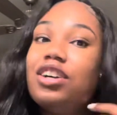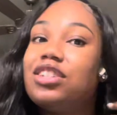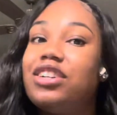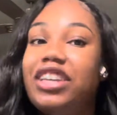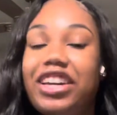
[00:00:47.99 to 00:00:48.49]

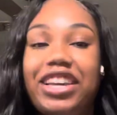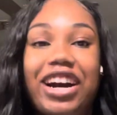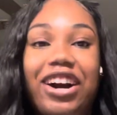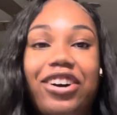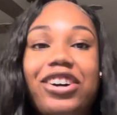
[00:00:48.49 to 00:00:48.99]
So yeah,
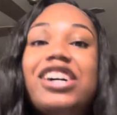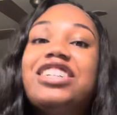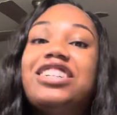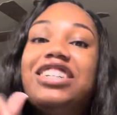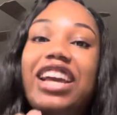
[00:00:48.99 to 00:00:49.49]
y'all.
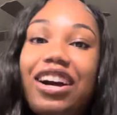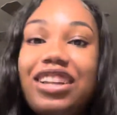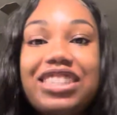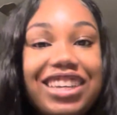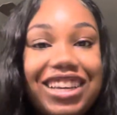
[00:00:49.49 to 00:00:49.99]
So now
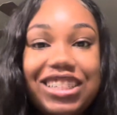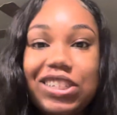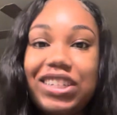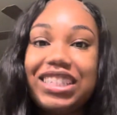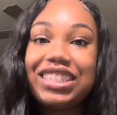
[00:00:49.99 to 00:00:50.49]
let's get
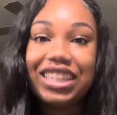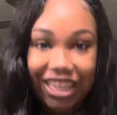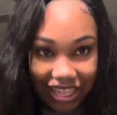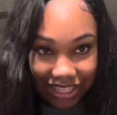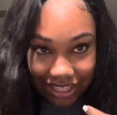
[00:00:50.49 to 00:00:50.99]
into this
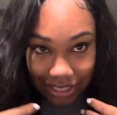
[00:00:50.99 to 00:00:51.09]
lace.